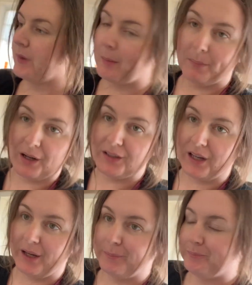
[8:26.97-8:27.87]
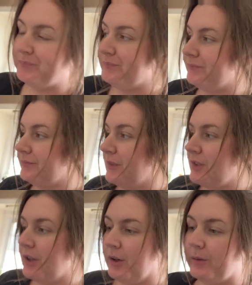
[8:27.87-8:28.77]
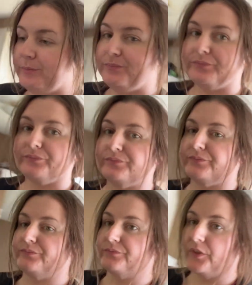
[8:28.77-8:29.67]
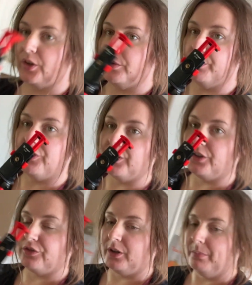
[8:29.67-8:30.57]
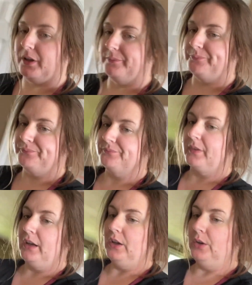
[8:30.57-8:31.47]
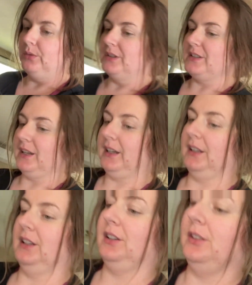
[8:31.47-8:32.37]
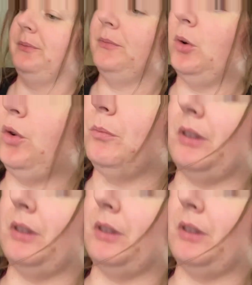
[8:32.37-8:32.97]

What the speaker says: Monday. So I'm gonna put this on a tripod. One second here. Hold